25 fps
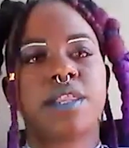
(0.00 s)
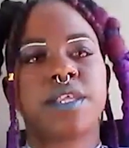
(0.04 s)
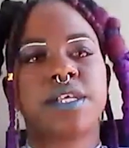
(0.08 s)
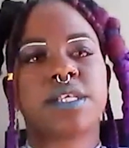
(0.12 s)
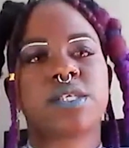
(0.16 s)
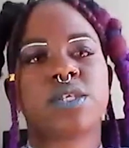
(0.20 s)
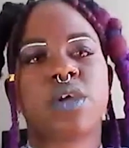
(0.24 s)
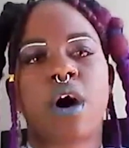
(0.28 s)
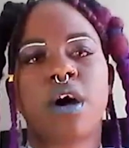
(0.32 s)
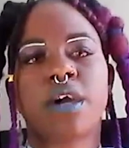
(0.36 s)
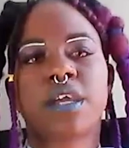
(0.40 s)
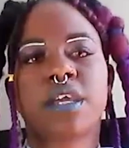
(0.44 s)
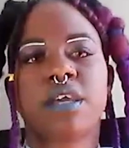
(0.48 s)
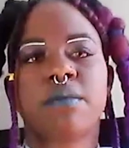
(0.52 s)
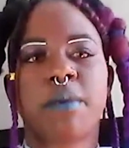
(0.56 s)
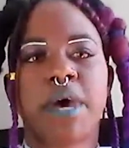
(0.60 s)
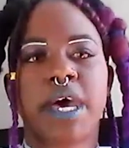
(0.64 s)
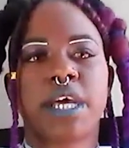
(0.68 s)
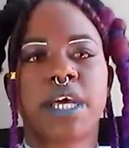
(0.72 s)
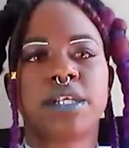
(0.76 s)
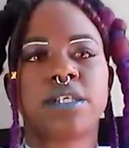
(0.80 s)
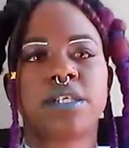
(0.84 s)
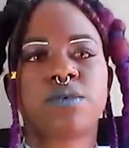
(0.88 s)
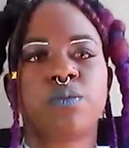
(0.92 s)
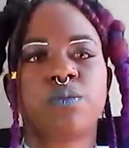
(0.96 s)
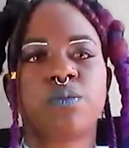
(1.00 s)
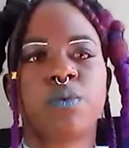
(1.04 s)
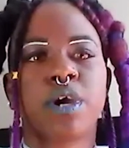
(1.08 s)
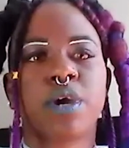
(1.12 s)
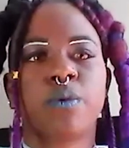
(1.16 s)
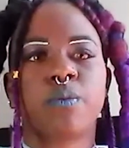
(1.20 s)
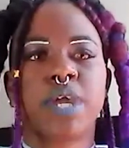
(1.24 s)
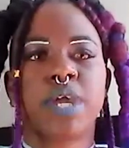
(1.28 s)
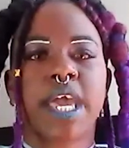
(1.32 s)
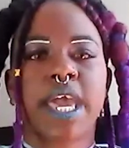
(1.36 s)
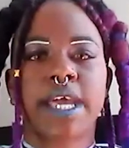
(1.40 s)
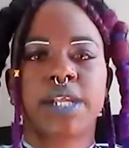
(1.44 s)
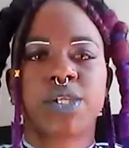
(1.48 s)
document where we
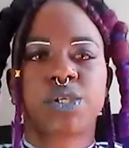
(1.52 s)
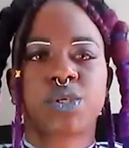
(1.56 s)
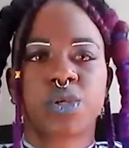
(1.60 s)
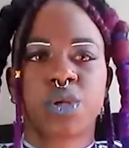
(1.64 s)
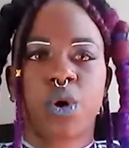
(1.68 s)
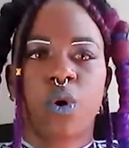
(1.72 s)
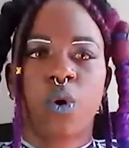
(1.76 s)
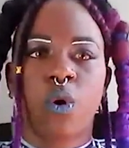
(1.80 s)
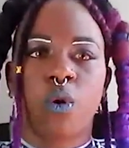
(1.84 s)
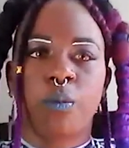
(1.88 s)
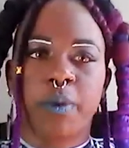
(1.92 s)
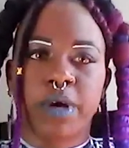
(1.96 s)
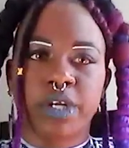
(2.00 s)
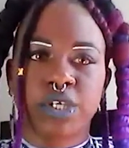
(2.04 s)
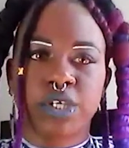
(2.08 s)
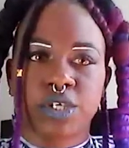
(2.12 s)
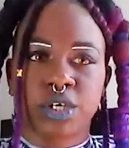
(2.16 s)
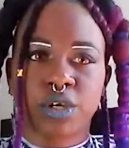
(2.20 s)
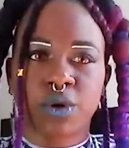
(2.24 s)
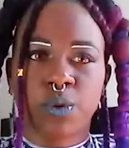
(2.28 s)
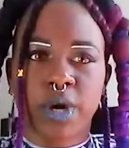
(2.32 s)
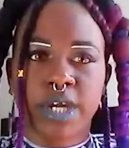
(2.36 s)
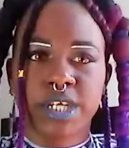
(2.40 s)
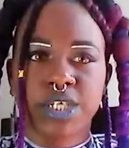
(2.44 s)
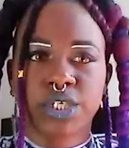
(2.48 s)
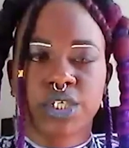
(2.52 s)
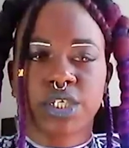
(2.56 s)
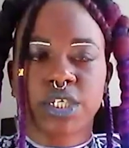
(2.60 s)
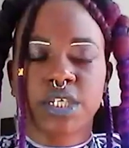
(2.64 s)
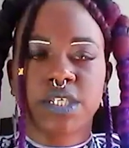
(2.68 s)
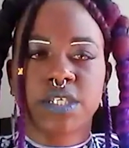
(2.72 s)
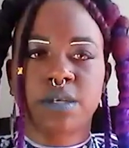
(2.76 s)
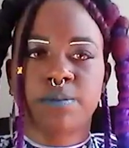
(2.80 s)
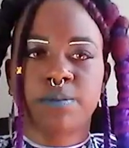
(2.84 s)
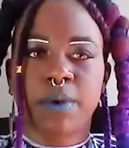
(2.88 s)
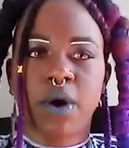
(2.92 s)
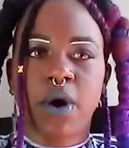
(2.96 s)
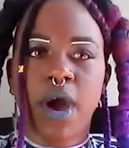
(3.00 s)
answered a whole bunch of questions
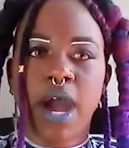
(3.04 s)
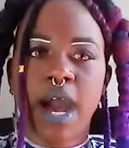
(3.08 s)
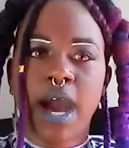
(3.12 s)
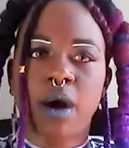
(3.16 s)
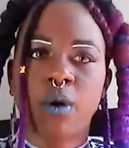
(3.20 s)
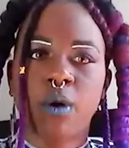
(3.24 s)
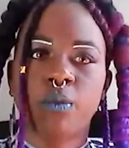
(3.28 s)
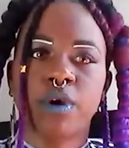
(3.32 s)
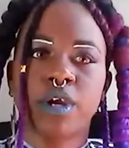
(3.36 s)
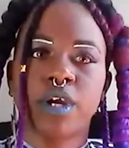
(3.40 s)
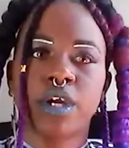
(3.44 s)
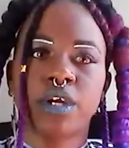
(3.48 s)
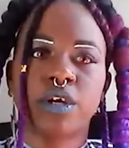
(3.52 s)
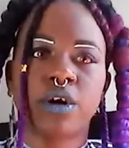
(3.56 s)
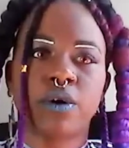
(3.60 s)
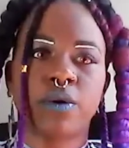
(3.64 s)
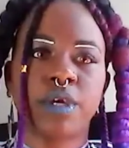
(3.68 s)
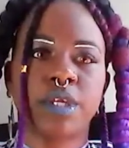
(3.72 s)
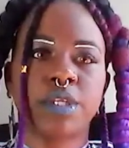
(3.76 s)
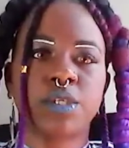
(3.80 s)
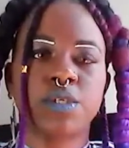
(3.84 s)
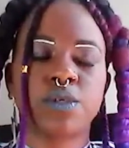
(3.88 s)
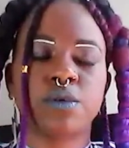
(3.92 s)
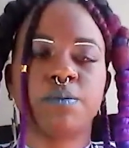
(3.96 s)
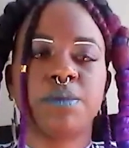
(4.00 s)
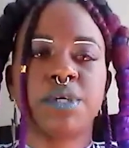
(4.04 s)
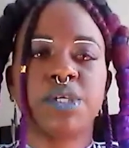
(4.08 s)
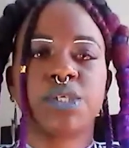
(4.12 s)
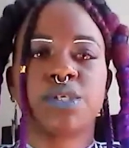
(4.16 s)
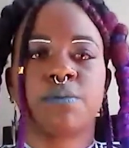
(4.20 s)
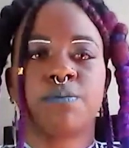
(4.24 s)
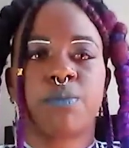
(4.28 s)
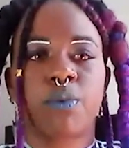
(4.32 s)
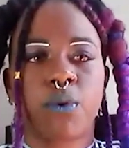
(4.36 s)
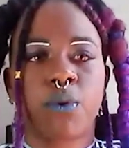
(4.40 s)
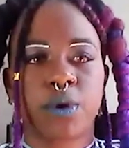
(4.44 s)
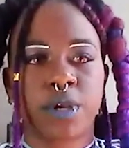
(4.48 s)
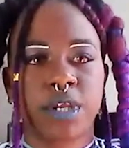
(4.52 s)
about how we're going to be
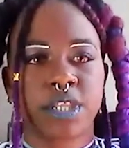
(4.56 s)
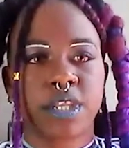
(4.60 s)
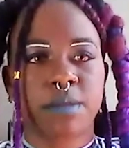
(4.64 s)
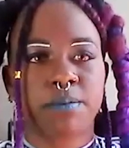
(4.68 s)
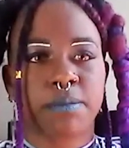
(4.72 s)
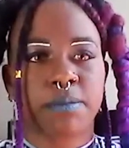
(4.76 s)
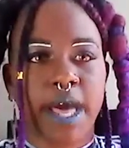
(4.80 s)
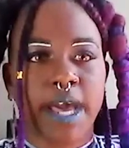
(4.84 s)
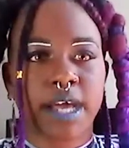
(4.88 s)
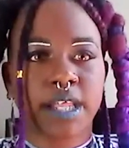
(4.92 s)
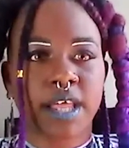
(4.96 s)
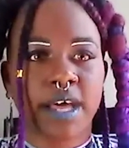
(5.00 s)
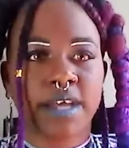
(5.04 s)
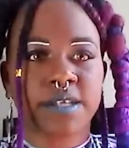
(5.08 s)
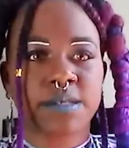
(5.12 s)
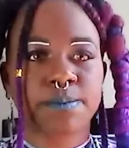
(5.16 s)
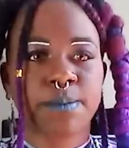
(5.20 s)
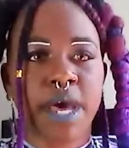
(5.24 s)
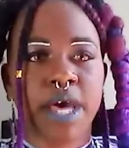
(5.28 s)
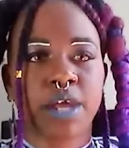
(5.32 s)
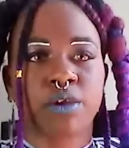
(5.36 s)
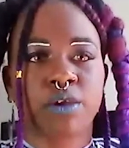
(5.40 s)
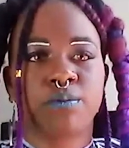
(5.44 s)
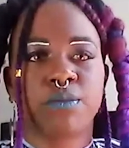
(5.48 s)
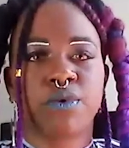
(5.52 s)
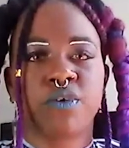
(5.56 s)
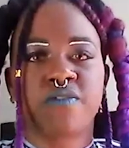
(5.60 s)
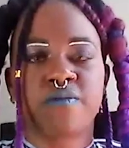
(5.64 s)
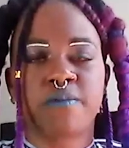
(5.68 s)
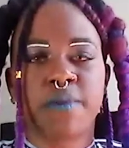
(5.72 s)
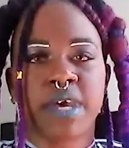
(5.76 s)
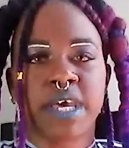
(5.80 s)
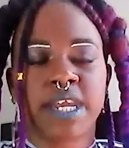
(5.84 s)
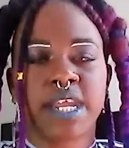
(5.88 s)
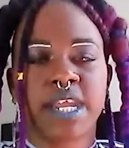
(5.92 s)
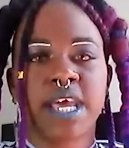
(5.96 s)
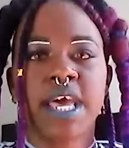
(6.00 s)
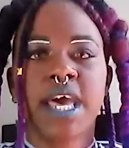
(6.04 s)
supporting the Black Lives Matter
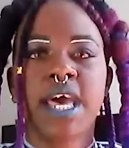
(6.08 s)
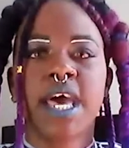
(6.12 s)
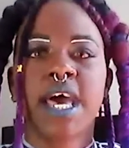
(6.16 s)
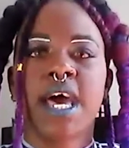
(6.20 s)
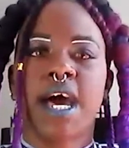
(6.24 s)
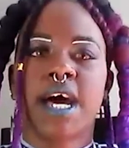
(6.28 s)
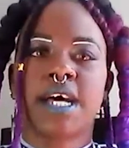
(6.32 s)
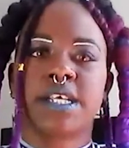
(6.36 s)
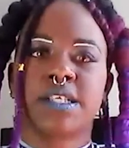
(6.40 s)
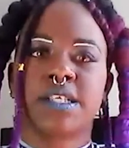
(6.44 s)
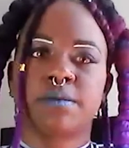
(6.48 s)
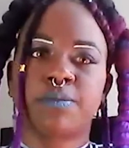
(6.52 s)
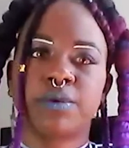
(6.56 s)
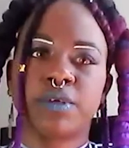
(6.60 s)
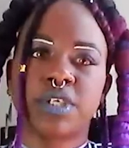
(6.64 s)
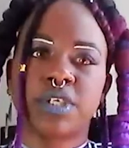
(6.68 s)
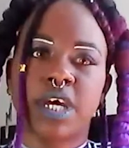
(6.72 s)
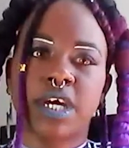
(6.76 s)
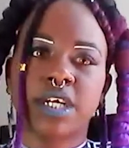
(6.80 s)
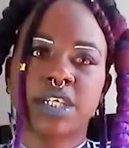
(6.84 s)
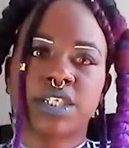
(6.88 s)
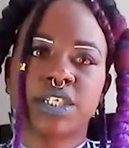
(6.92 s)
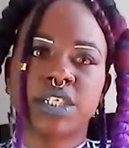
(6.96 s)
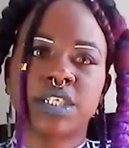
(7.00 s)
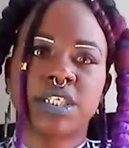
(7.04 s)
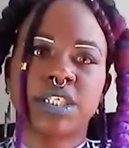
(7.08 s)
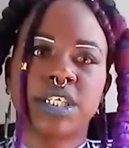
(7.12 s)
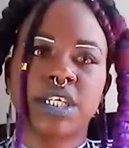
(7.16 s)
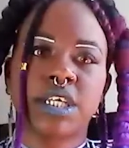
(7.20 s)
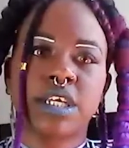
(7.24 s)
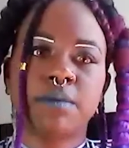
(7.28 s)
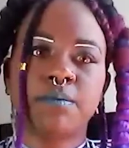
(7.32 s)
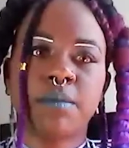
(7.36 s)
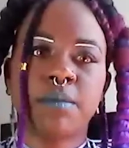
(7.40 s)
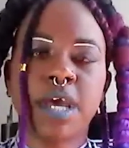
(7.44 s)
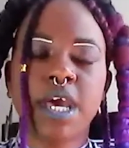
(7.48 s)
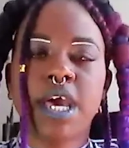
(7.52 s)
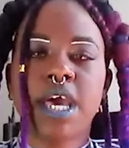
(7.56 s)
movement as a production
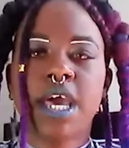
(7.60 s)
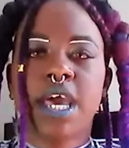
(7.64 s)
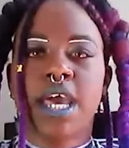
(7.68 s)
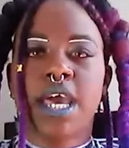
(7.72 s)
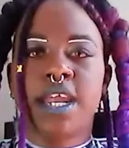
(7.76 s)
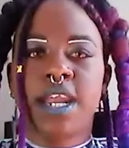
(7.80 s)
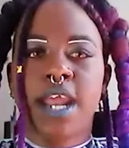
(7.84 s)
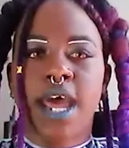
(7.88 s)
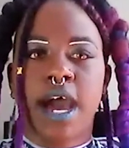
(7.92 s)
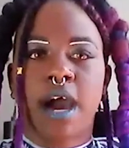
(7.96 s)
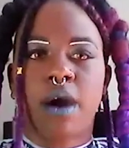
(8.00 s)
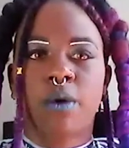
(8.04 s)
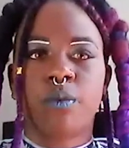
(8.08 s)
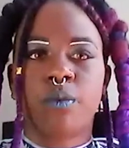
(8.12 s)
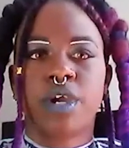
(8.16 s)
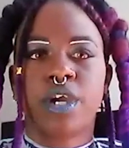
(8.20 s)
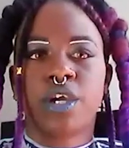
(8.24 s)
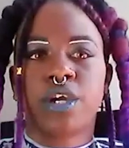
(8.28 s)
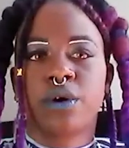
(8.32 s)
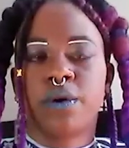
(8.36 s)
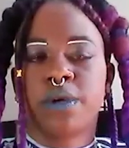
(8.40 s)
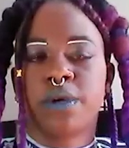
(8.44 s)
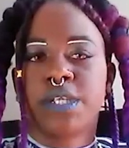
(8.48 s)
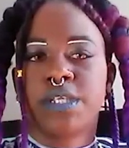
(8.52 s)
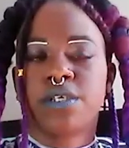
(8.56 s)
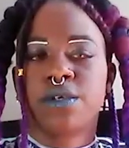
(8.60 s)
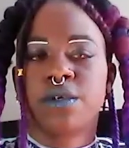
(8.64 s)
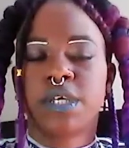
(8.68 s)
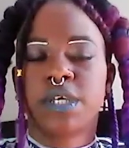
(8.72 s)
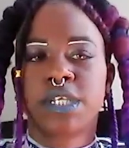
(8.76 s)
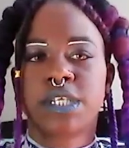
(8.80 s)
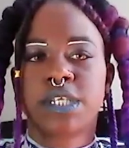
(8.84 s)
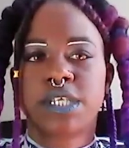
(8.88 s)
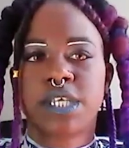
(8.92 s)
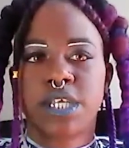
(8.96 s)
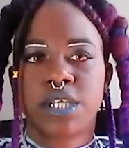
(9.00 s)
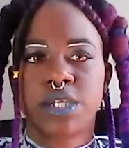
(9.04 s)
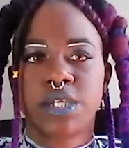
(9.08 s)
team, and how we're going to
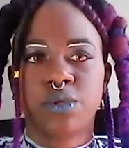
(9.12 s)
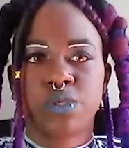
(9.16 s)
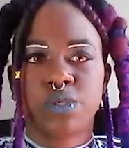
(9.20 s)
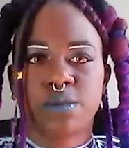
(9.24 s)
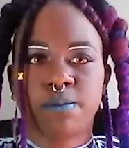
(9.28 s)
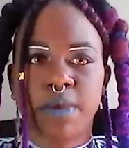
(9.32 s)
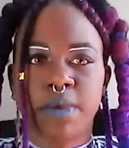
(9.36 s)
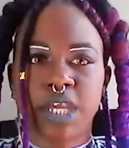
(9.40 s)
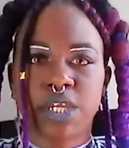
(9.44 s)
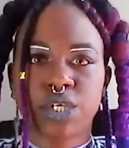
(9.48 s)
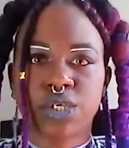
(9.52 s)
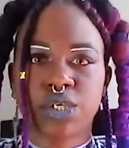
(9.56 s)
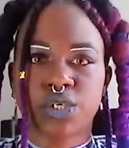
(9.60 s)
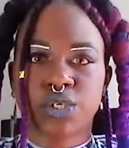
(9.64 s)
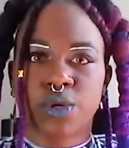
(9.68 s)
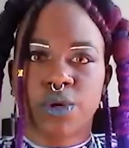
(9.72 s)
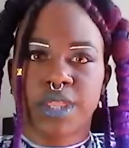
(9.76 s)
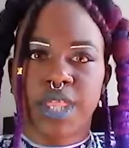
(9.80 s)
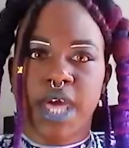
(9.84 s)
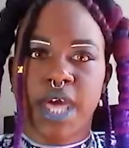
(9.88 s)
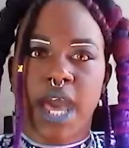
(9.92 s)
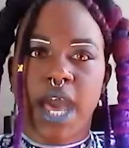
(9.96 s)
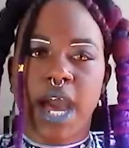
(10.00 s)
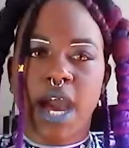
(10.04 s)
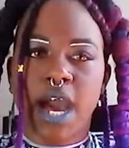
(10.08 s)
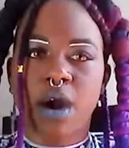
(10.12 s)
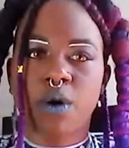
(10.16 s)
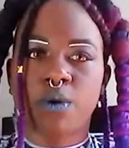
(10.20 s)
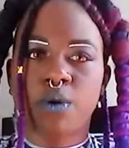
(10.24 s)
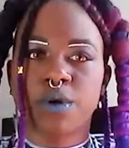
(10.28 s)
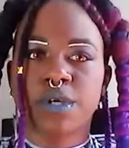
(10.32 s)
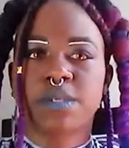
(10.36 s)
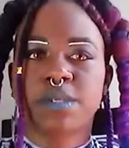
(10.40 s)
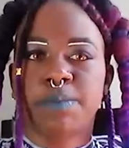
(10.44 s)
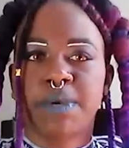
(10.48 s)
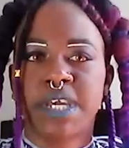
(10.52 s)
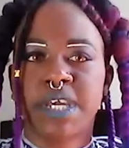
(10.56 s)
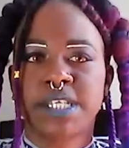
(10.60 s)
continue to make sure that our
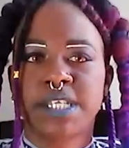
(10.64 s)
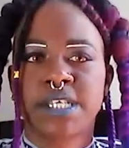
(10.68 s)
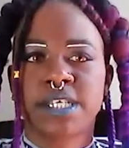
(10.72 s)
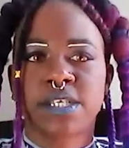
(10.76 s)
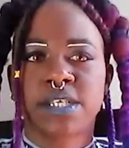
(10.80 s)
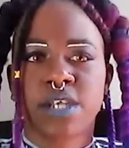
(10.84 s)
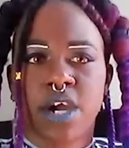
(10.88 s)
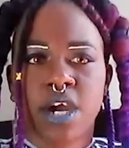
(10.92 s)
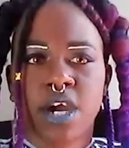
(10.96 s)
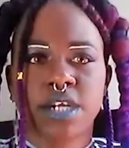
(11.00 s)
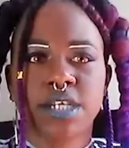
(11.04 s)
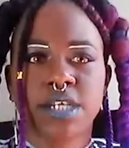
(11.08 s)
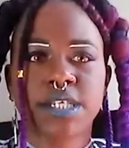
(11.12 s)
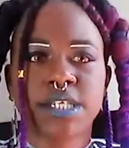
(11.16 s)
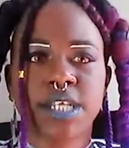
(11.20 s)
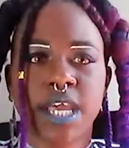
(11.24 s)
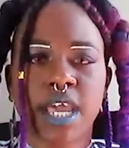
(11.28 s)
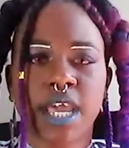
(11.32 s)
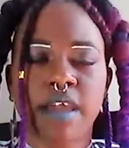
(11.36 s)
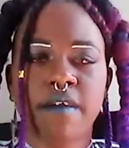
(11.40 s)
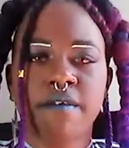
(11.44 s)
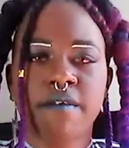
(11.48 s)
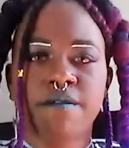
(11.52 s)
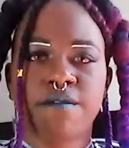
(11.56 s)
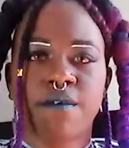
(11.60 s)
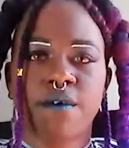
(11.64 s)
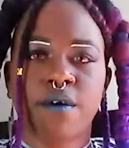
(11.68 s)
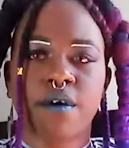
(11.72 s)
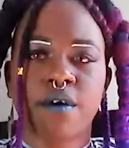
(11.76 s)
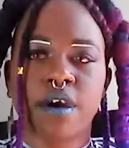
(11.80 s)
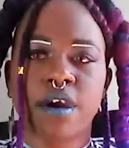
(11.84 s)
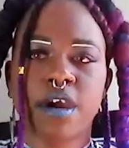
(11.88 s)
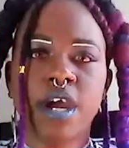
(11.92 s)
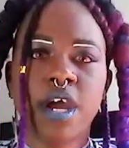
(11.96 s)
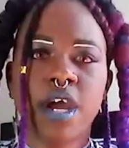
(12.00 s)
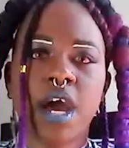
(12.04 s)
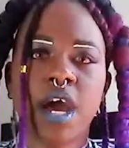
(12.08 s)
spaces are safe for